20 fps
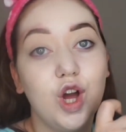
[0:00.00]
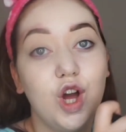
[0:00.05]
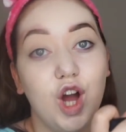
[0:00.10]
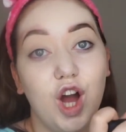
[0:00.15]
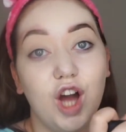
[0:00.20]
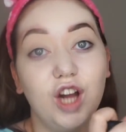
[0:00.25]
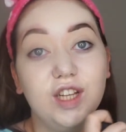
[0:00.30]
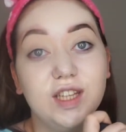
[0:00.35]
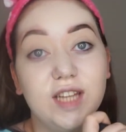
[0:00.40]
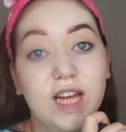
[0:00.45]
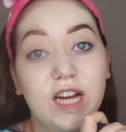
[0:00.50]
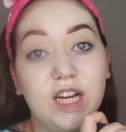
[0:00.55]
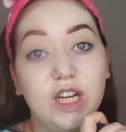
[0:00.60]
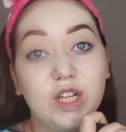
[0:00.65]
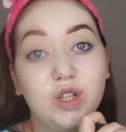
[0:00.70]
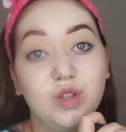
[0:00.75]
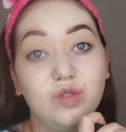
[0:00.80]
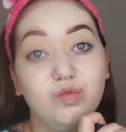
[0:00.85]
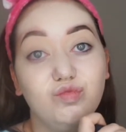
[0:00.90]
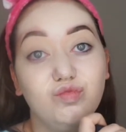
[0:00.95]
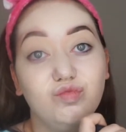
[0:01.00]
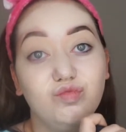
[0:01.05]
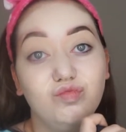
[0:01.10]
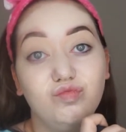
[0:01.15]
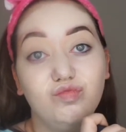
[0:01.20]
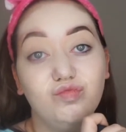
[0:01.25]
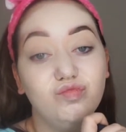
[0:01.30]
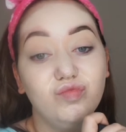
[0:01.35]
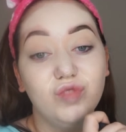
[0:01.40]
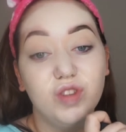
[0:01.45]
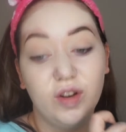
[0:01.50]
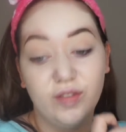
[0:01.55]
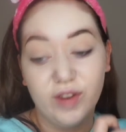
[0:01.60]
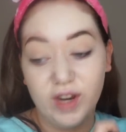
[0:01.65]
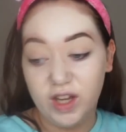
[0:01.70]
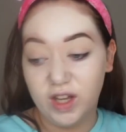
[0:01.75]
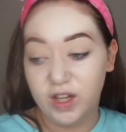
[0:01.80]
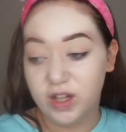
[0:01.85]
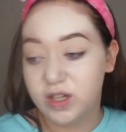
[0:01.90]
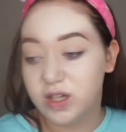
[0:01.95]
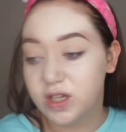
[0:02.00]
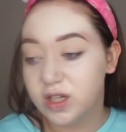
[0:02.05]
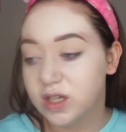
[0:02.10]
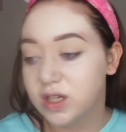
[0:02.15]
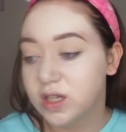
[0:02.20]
how did that go? Great.